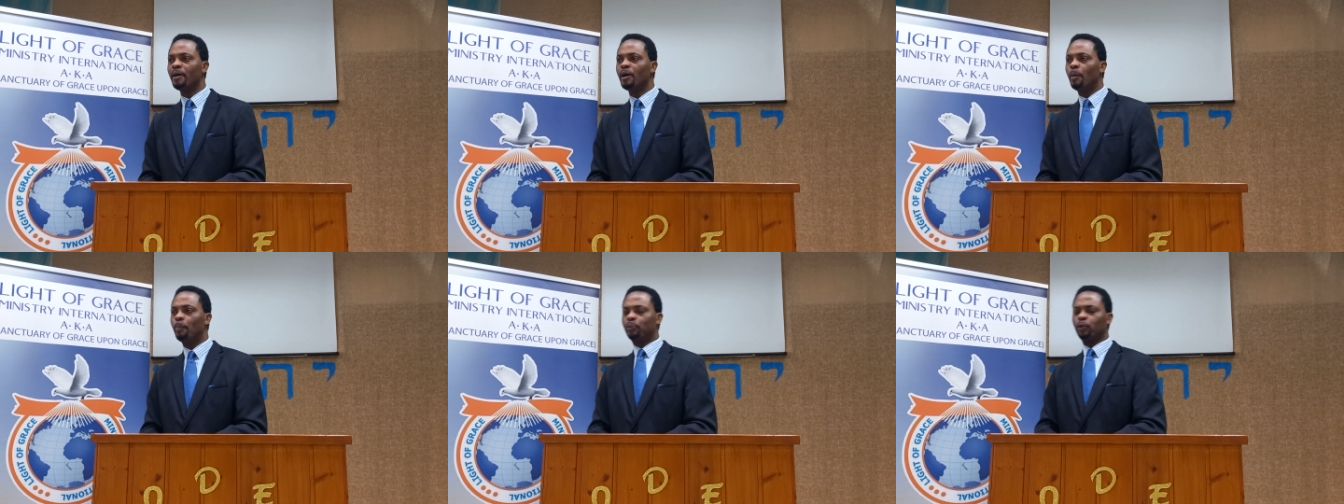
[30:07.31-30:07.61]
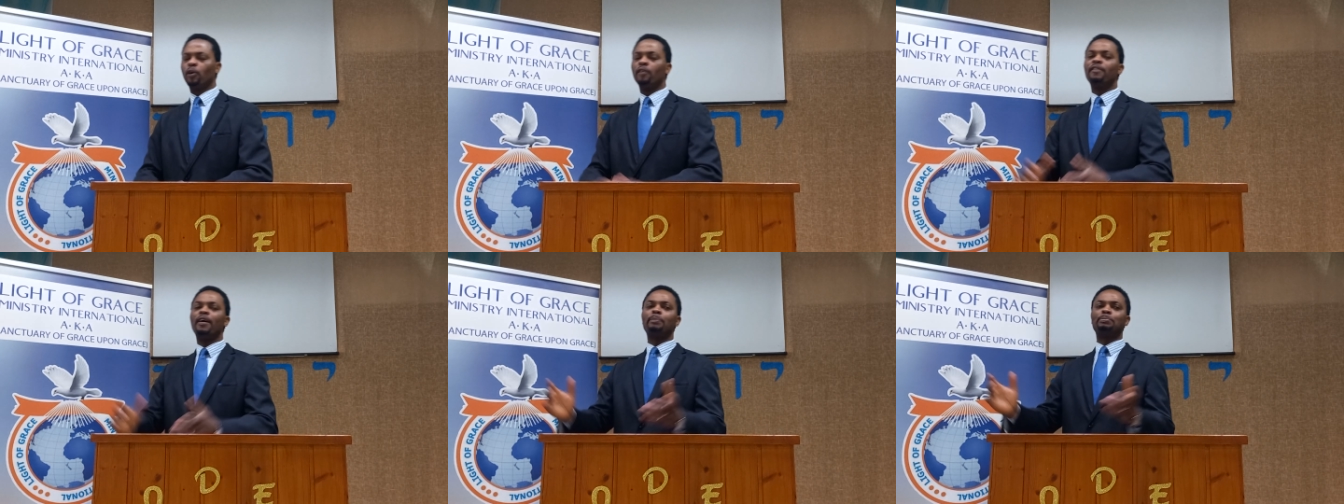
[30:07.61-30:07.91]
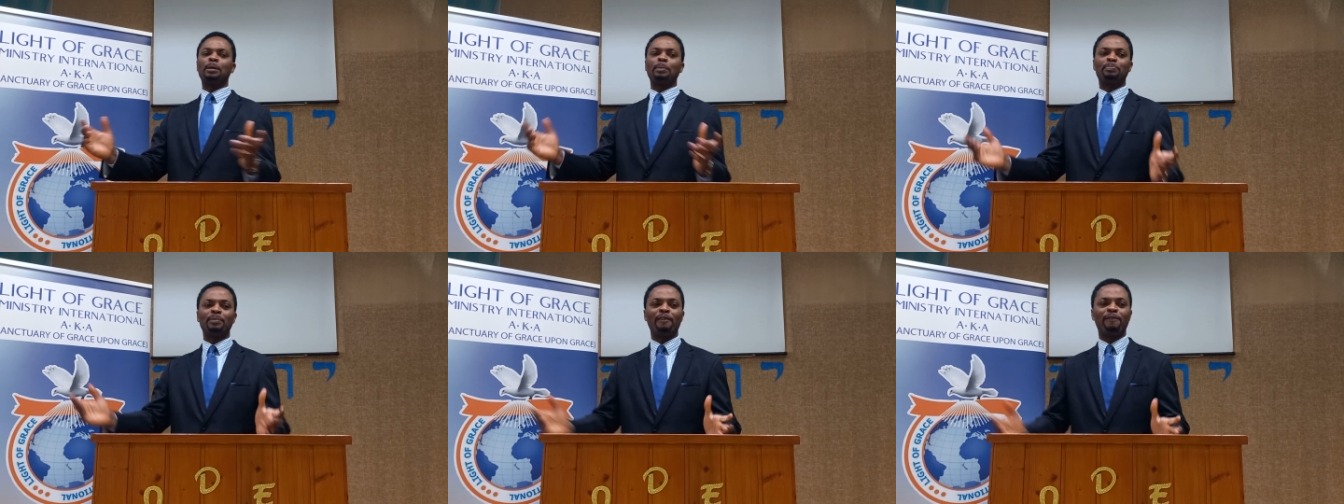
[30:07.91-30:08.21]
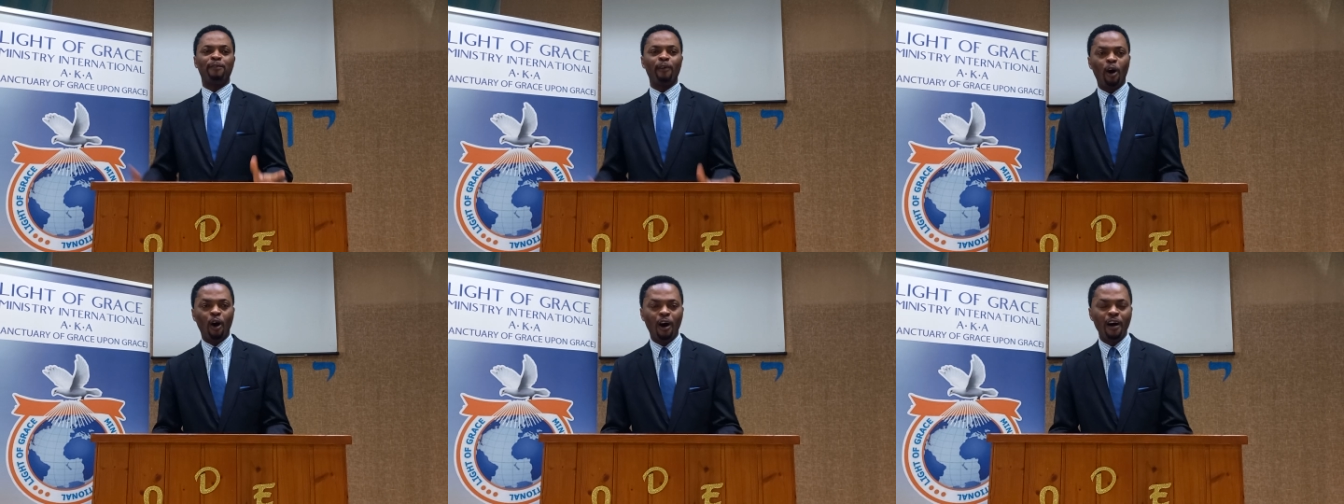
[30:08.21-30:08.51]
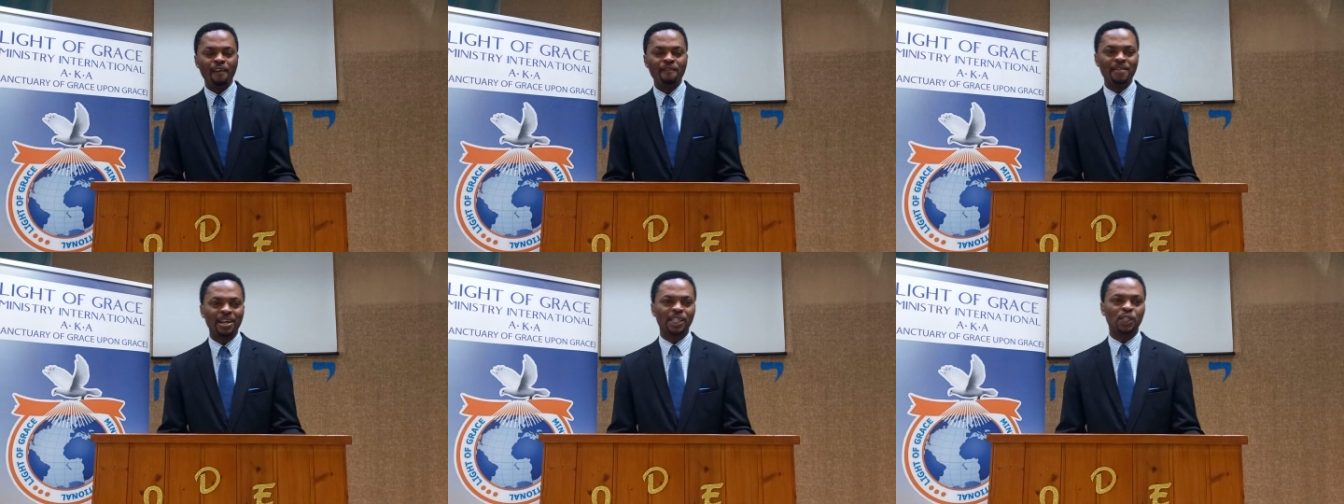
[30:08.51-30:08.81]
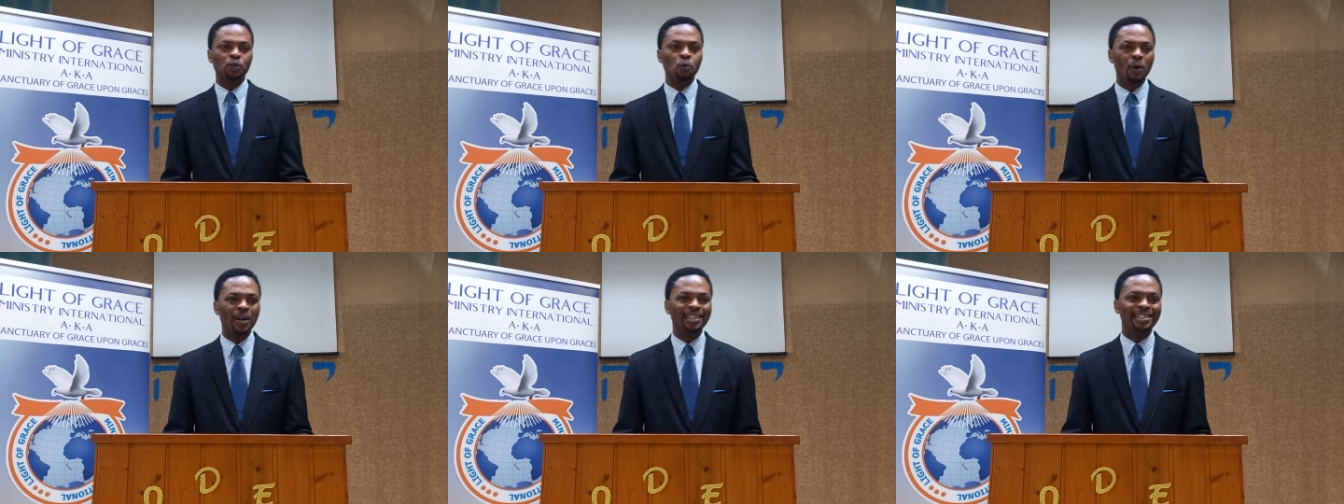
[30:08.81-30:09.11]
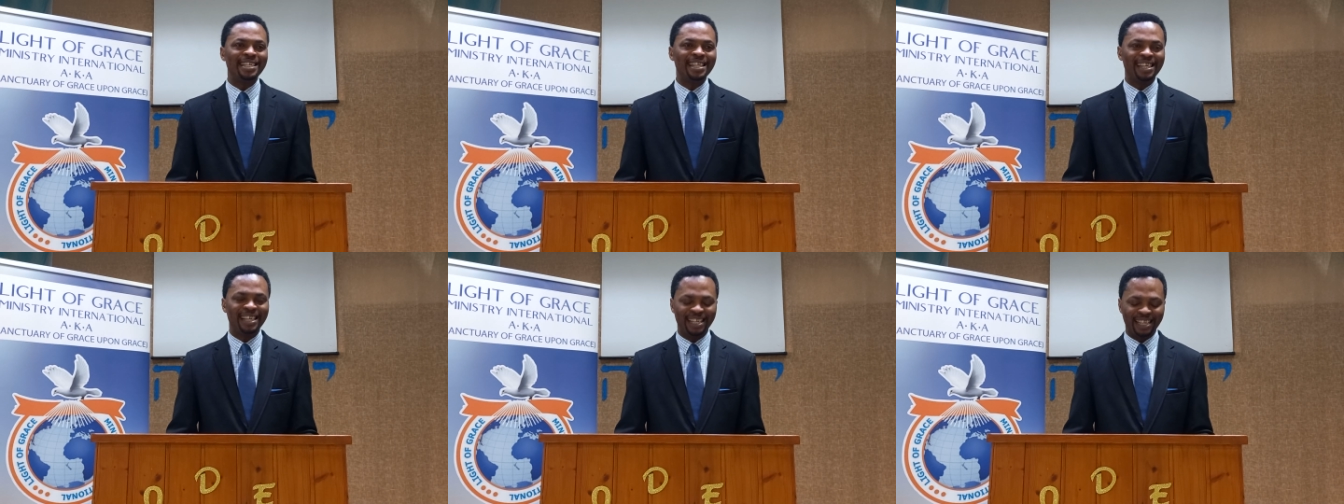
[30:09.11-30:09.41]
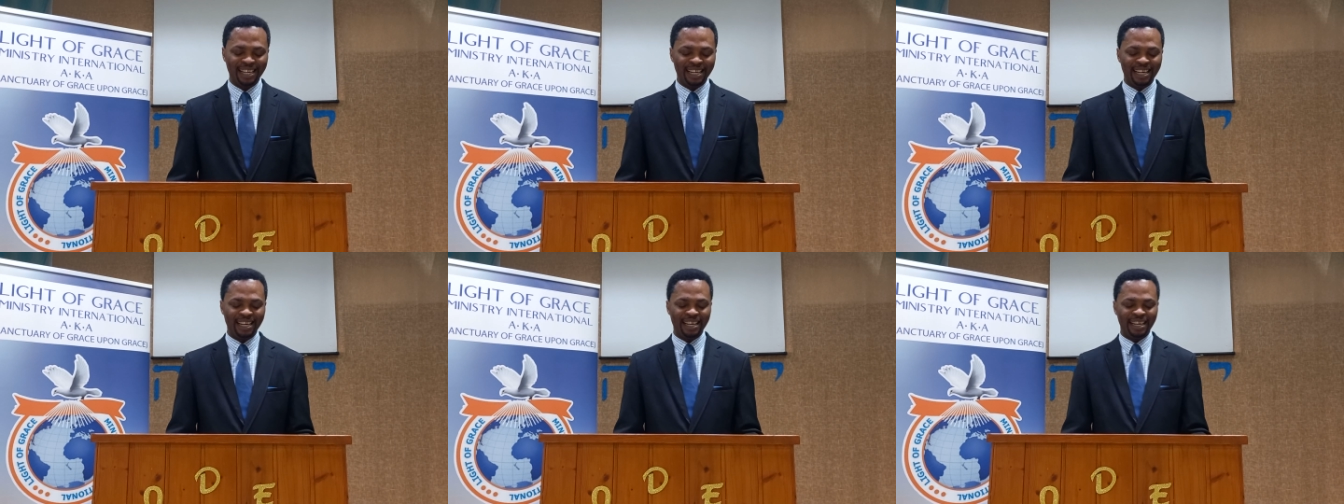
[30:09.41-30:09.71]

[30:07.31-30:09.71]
Proverbs chapter 4 and verse 20.